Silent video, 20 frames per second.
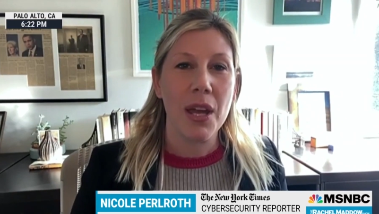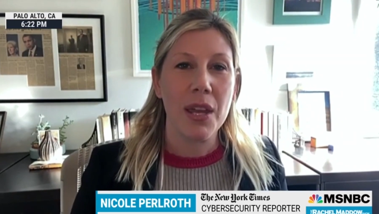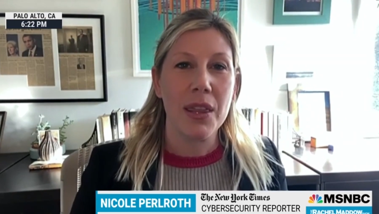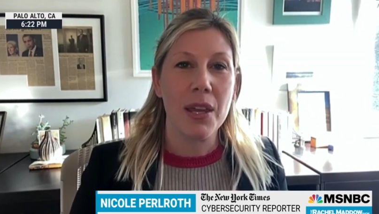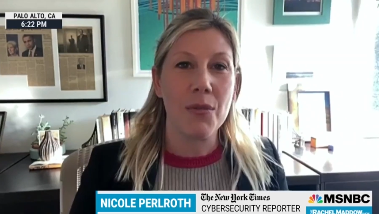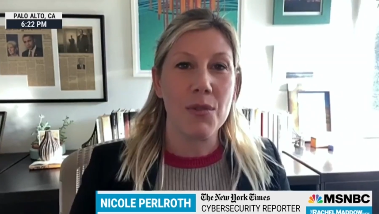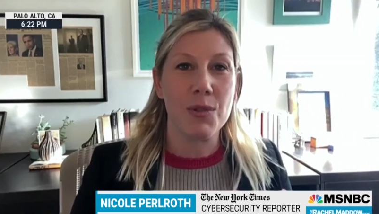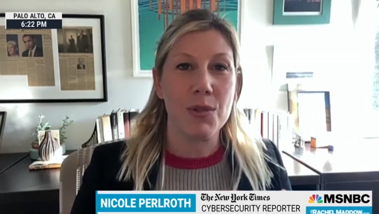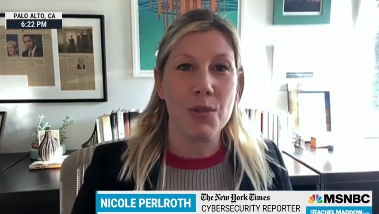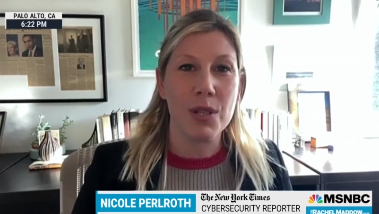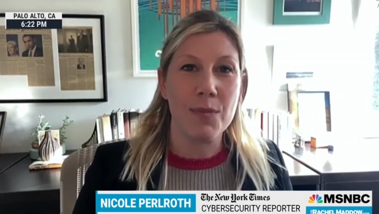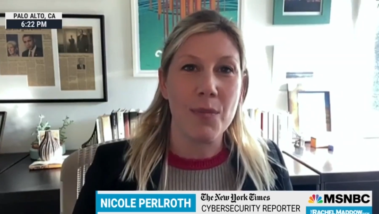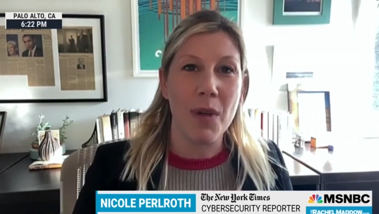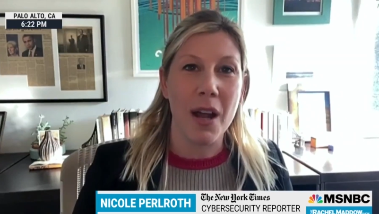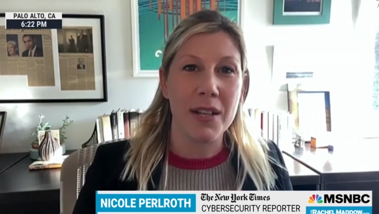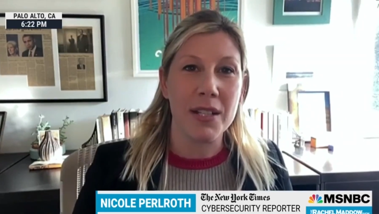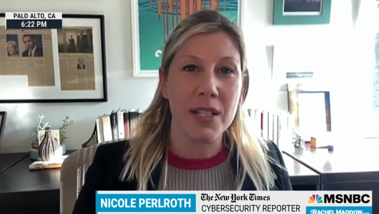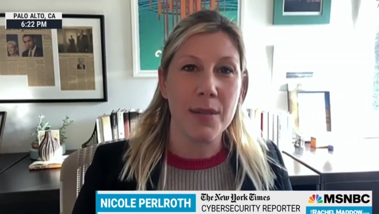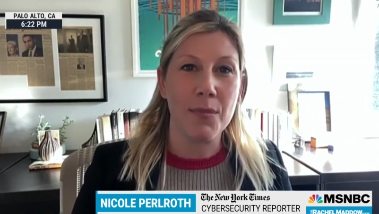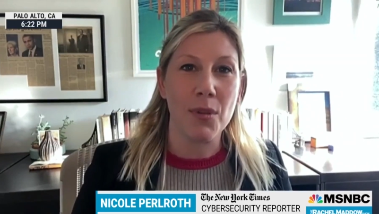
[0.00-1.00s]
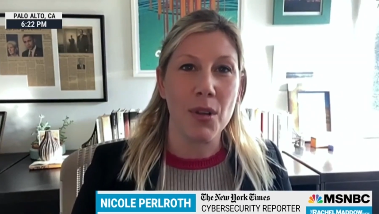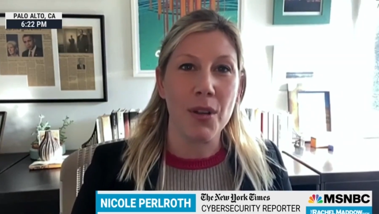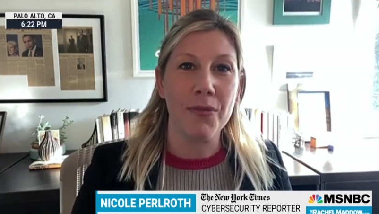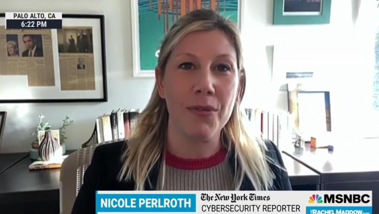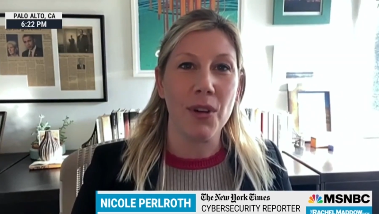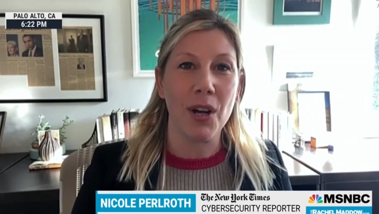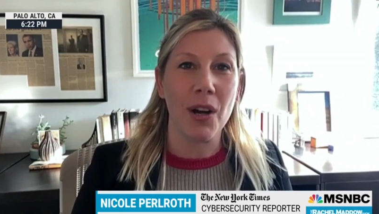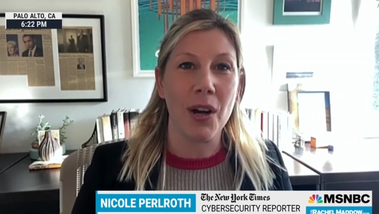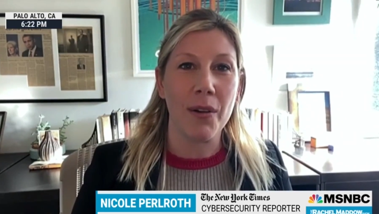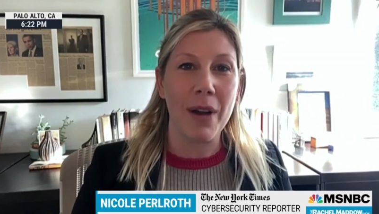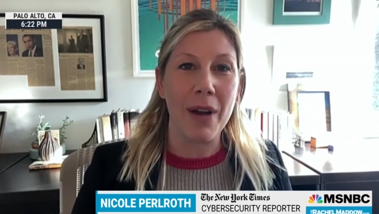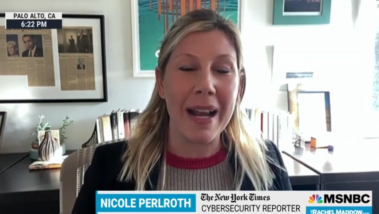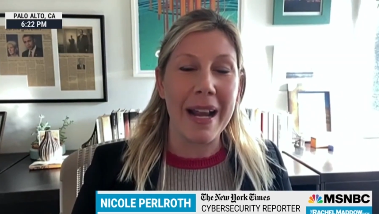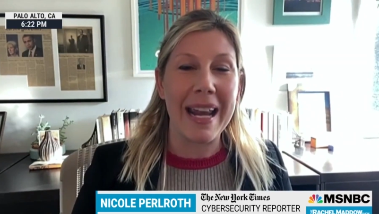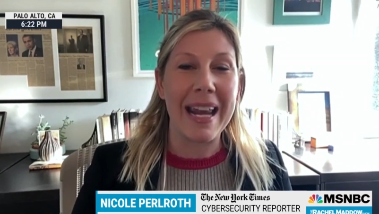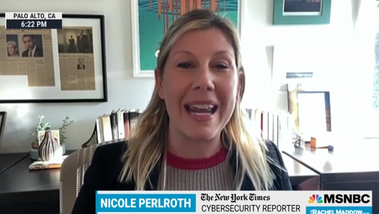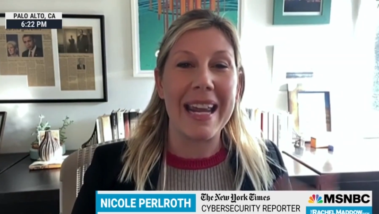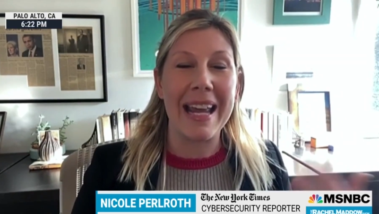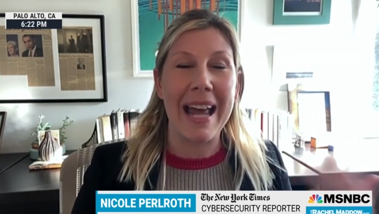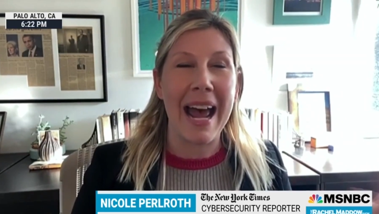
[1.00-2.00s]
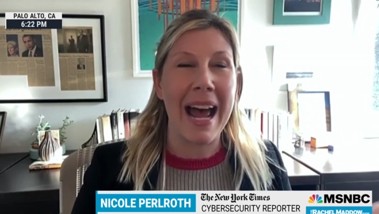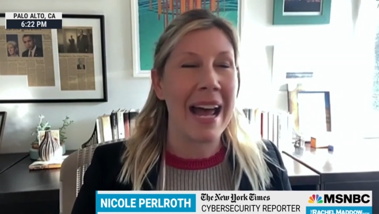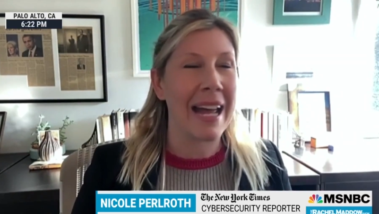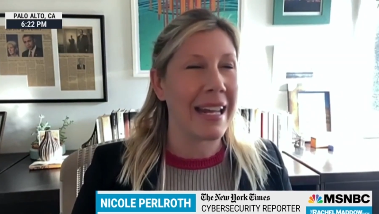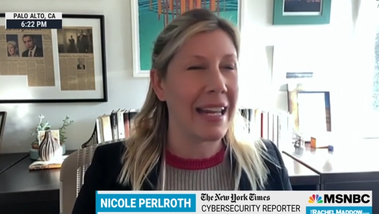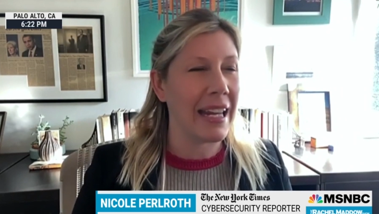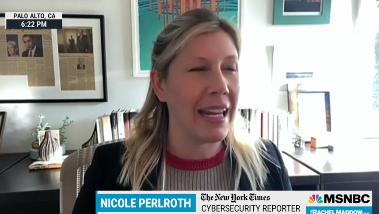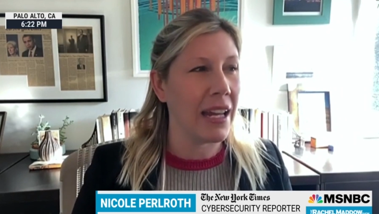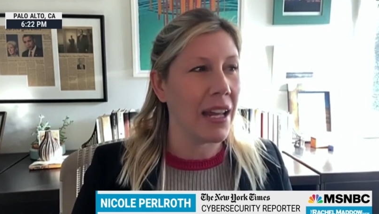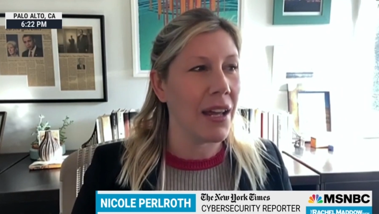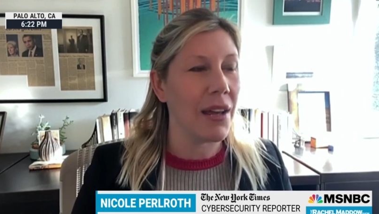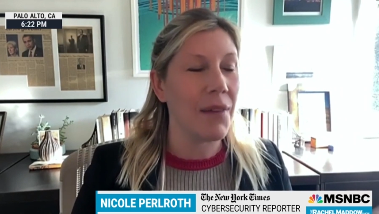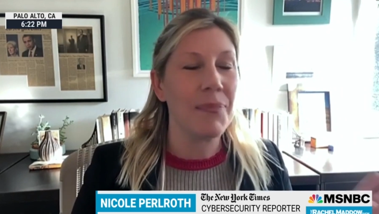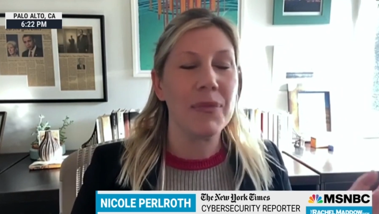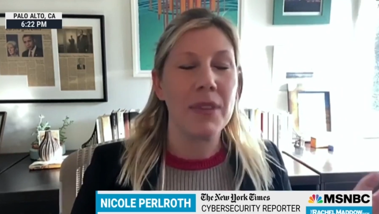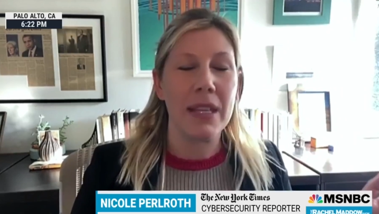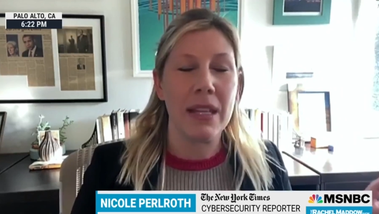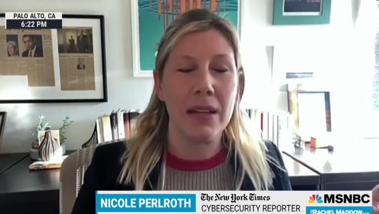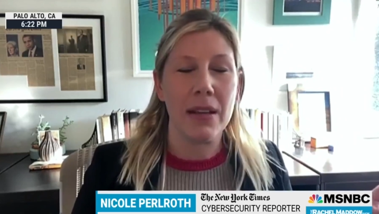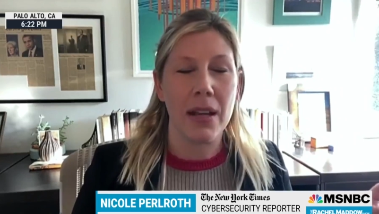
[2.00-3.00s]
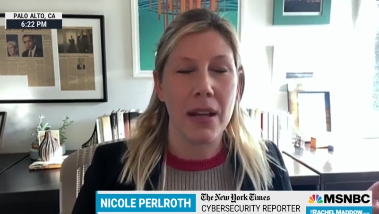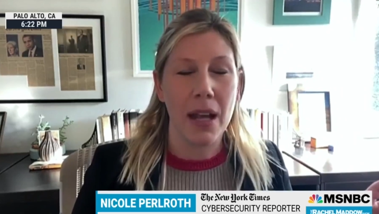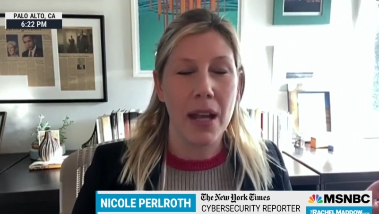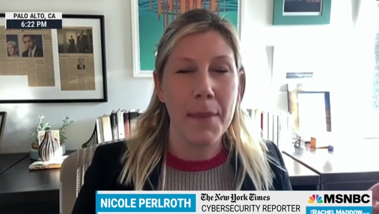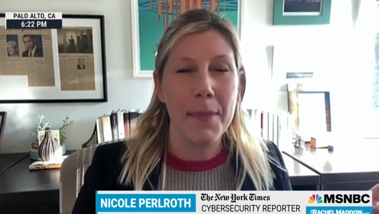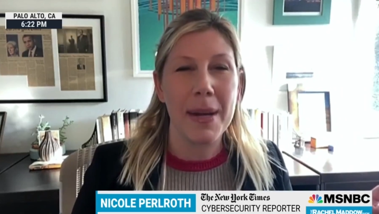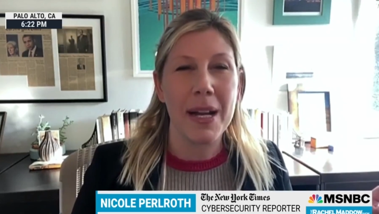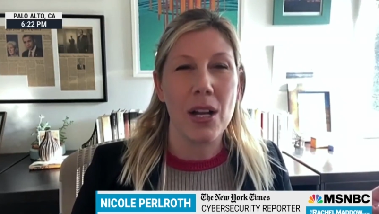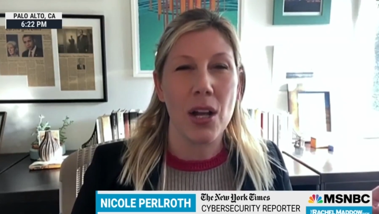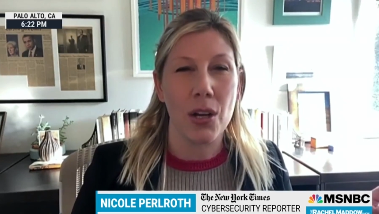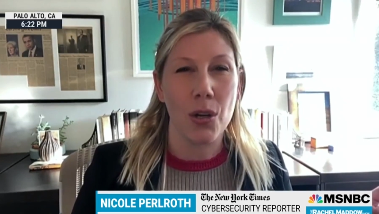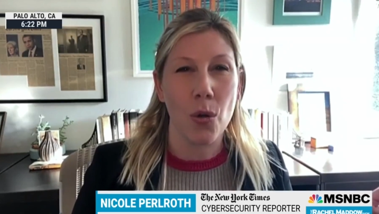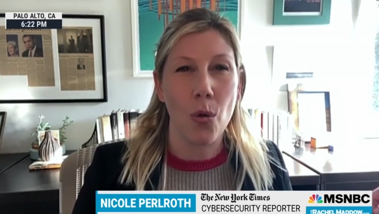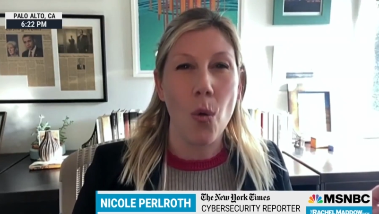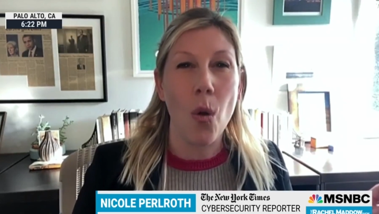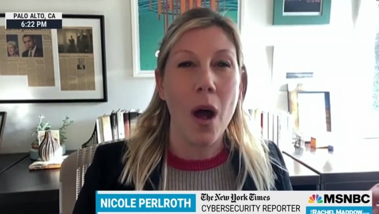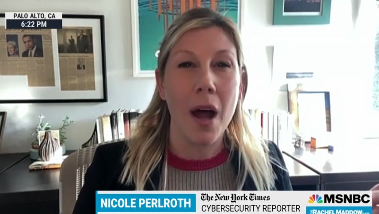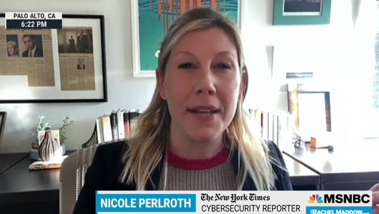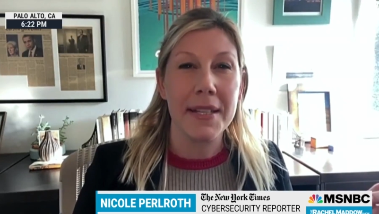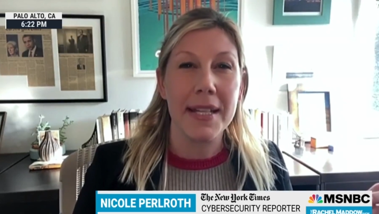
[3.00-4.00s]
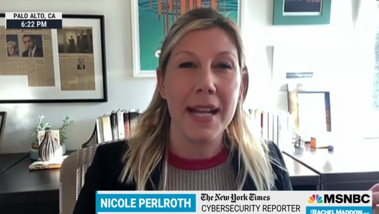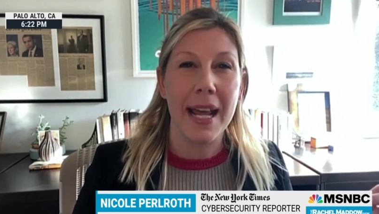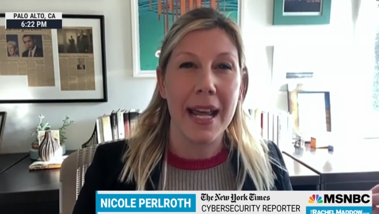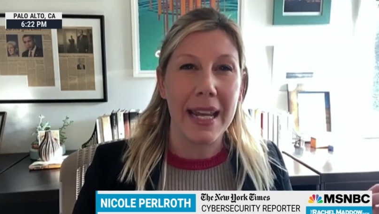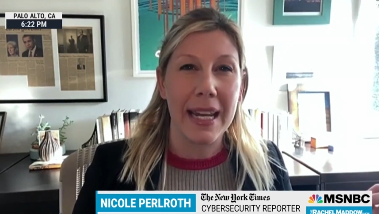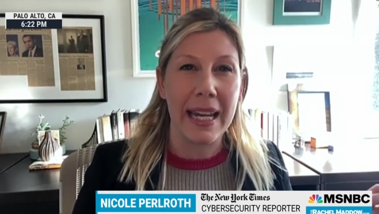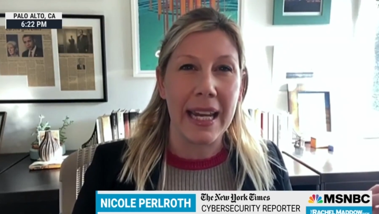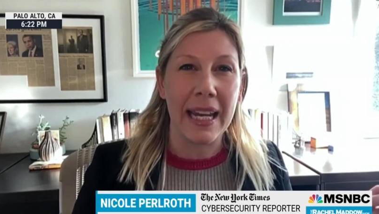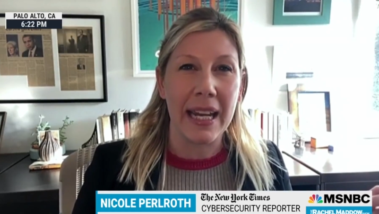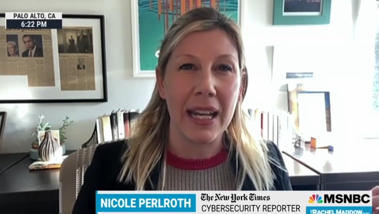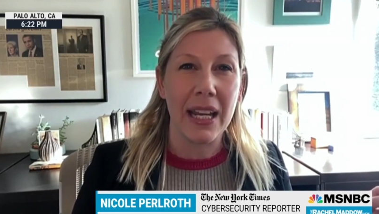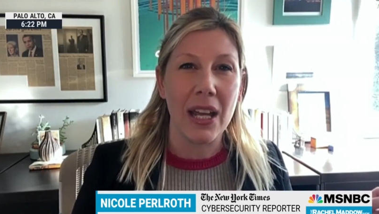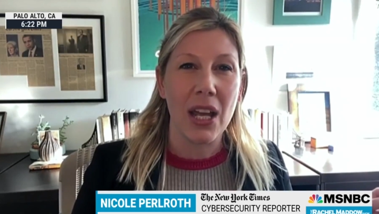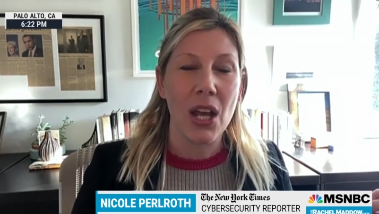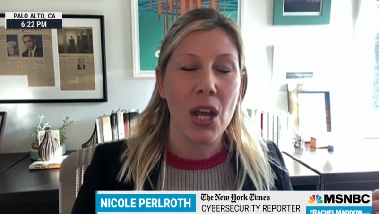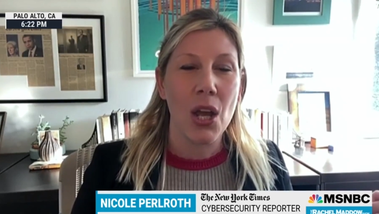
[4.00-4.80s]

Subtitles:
that was responsible for hacking a company called Quanta Inc.,